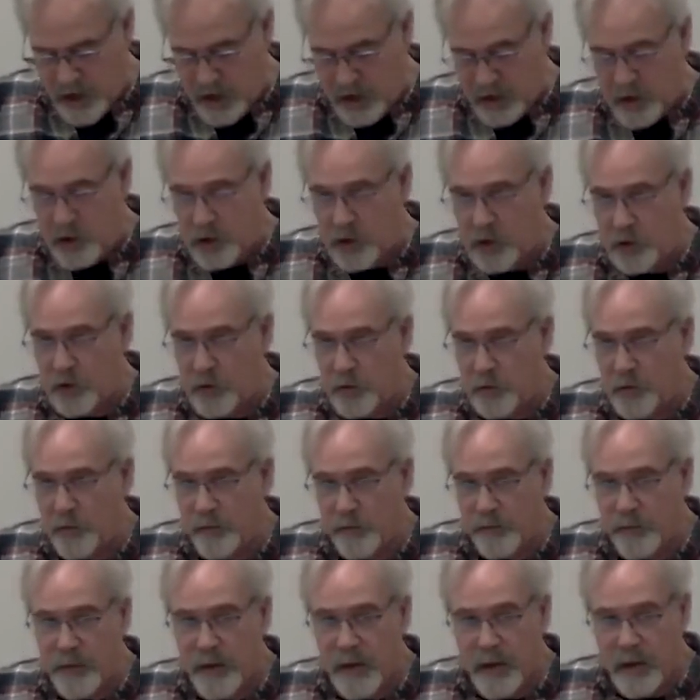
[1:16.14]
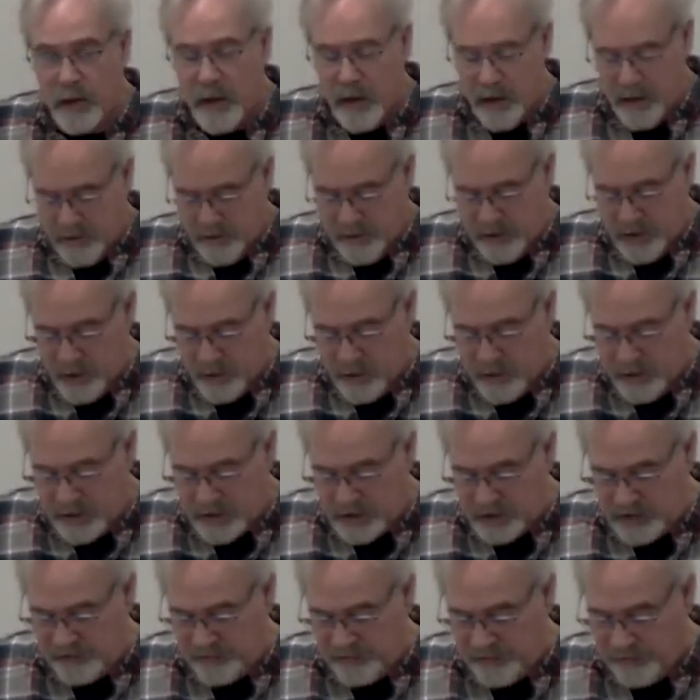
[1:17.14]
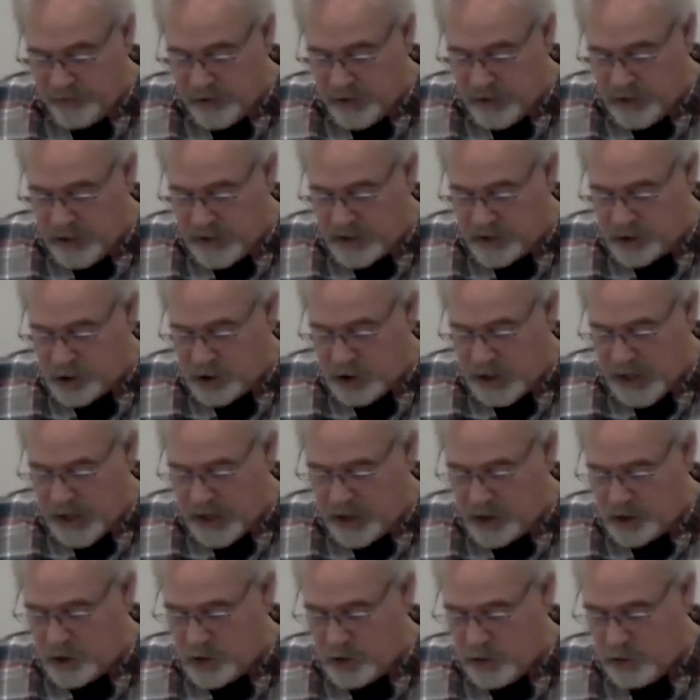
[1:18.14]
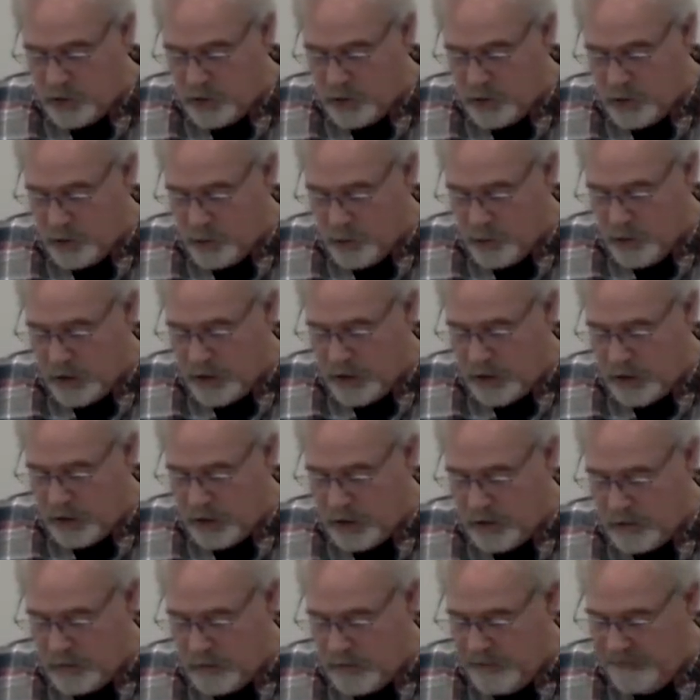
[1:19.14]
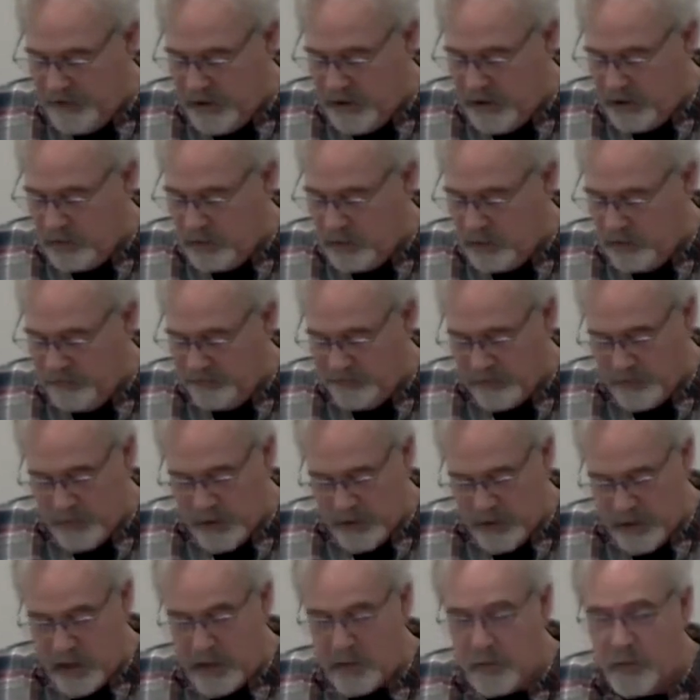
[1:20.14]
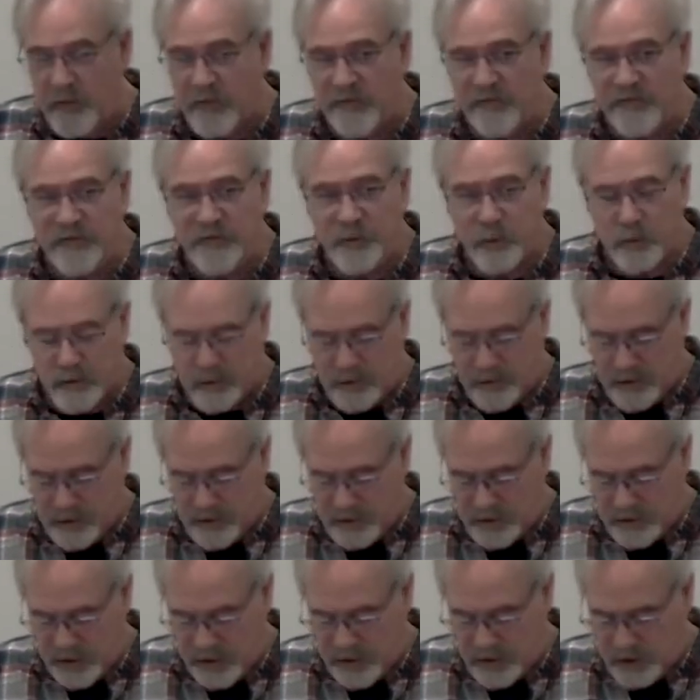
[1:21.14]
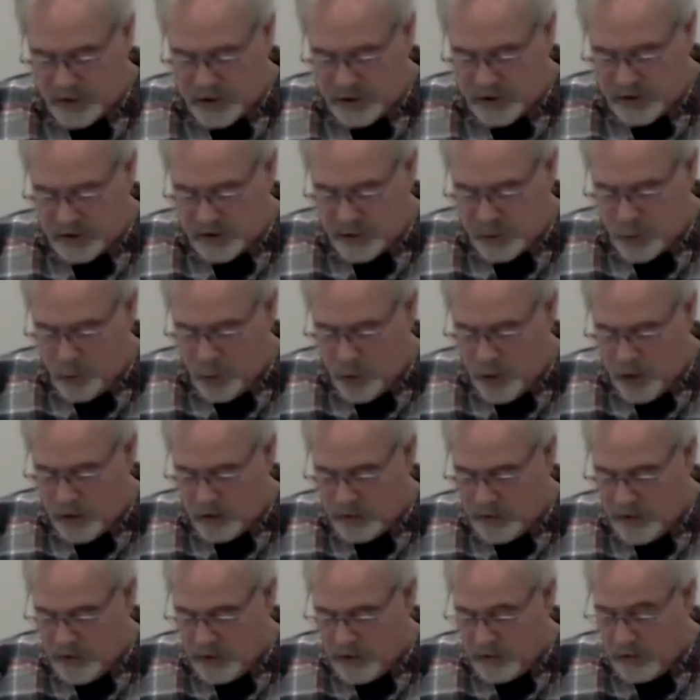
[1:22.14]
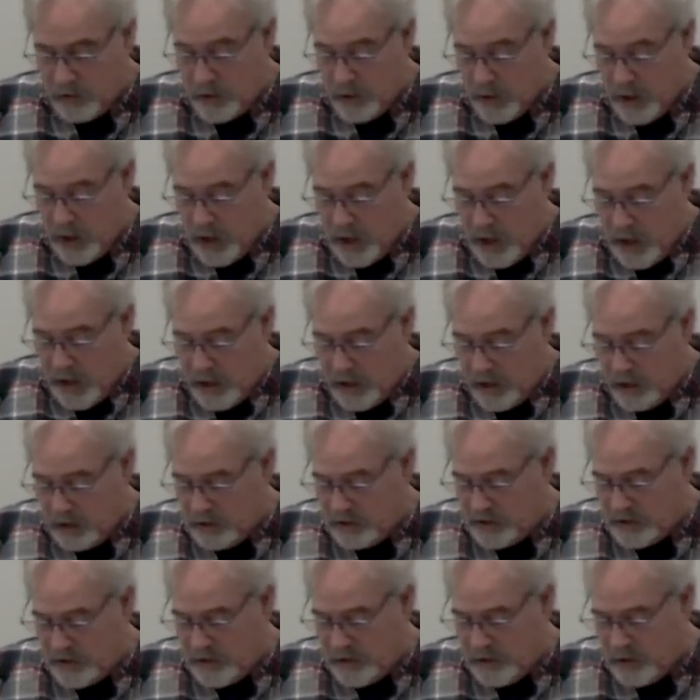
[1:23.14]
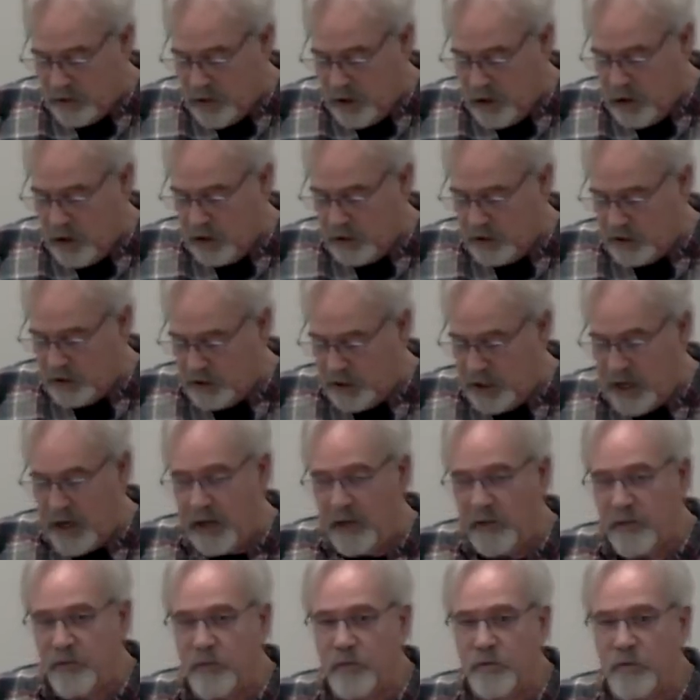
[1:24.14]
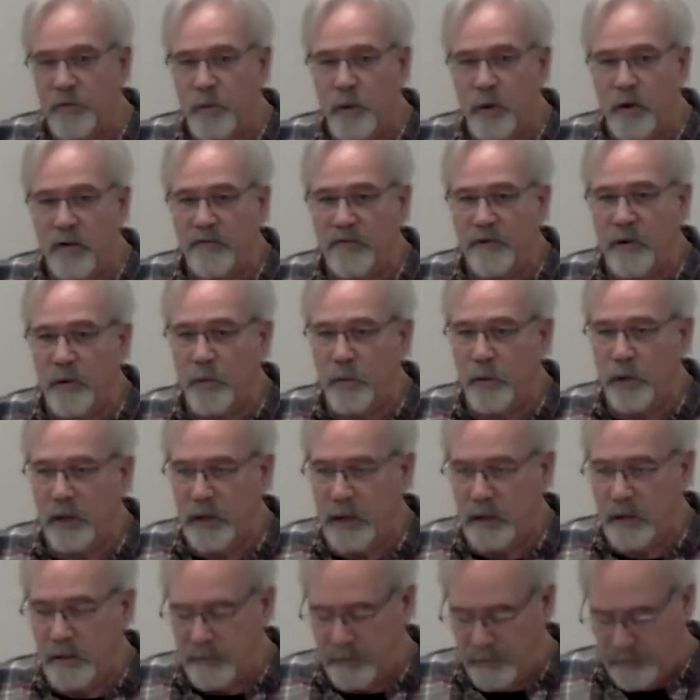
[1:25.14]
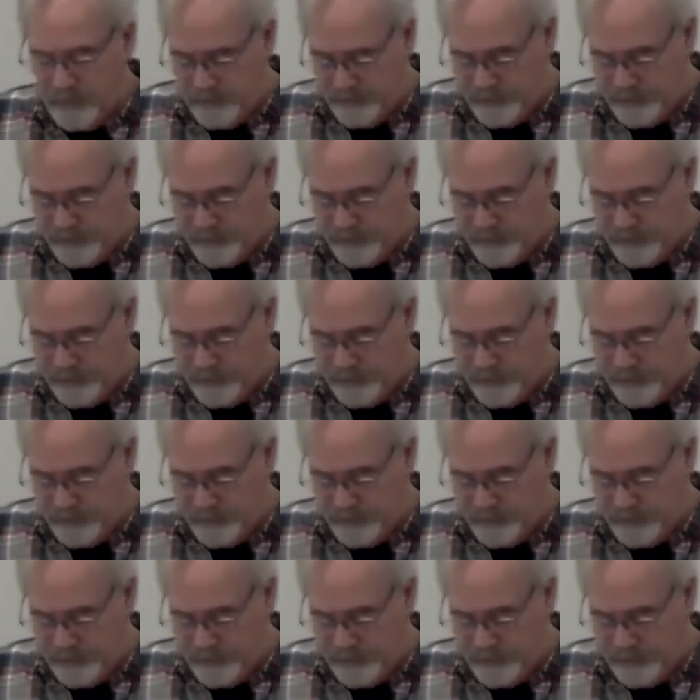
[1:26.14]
Two, there is free educational curriculum available from a number of sources, such as the well known Hillsdale College K 12 curriculum.